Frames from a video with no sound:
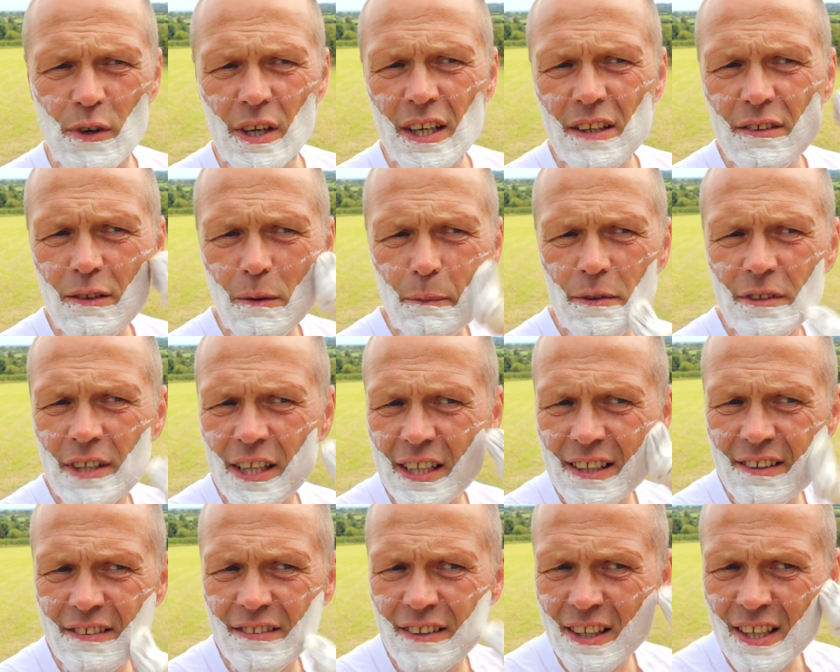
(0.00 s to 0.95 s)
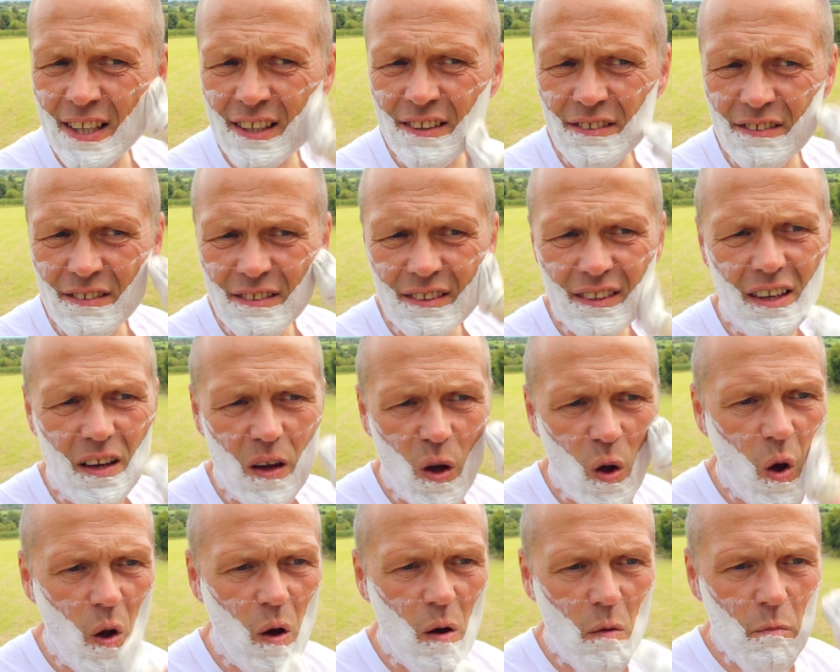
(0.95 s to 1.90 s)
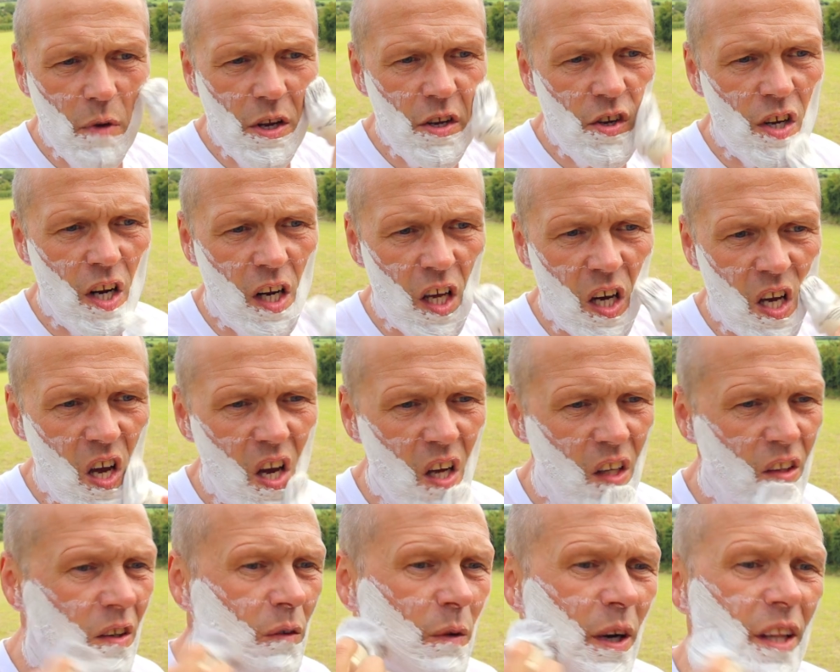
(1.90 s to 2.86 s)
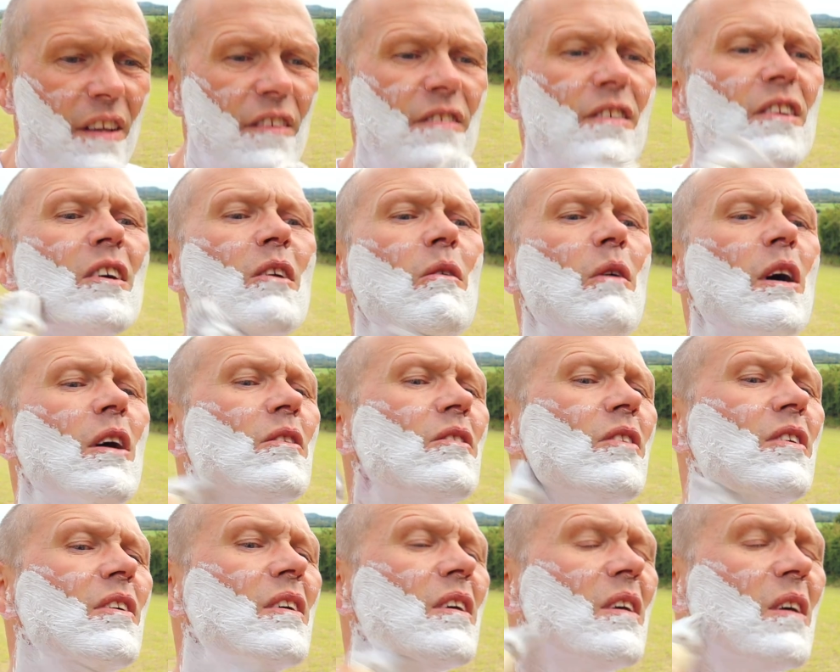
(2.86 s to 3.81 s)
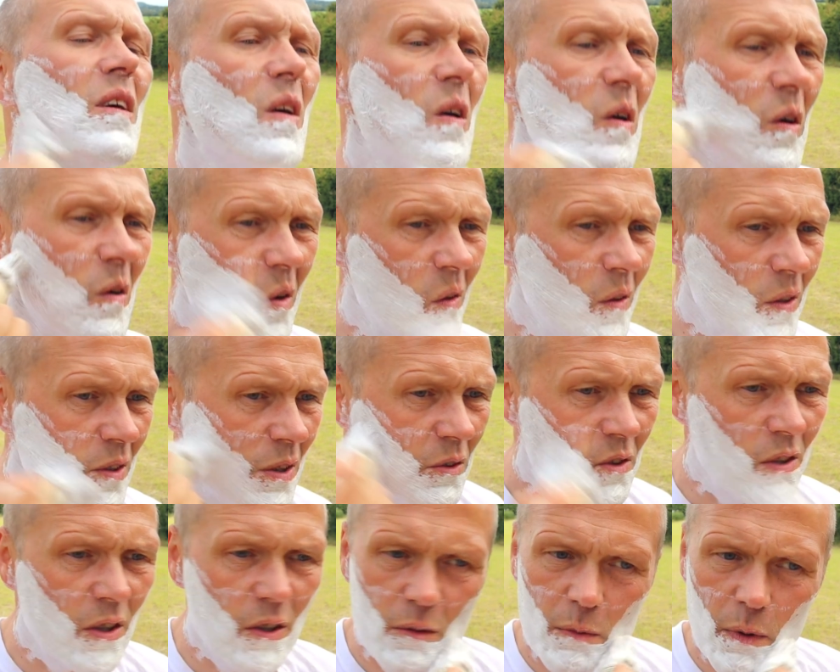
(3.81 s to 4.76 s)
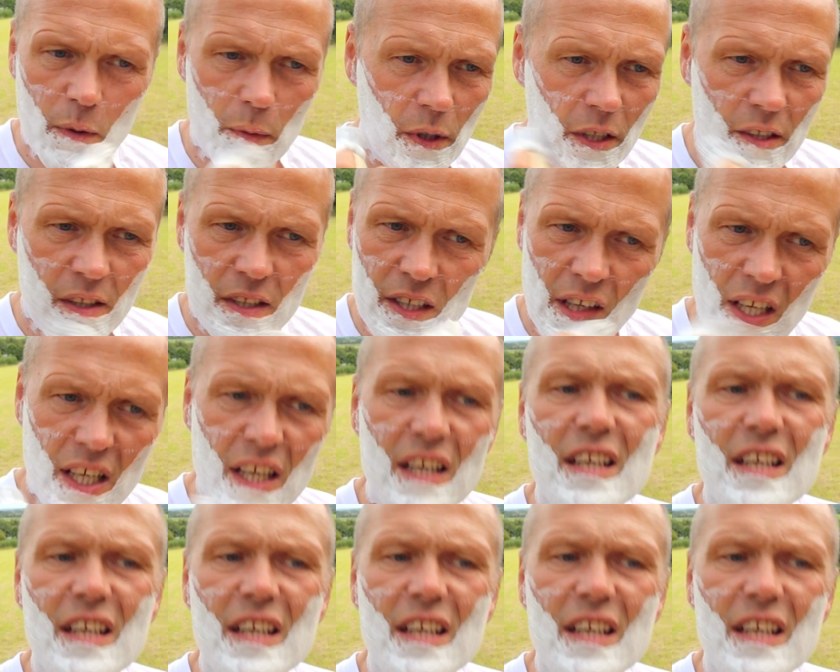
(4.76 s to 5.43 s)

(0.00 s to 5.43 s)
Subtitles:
really, it's not particularly sunny. It's mid-July, I don't know when this will go out on YouTube, but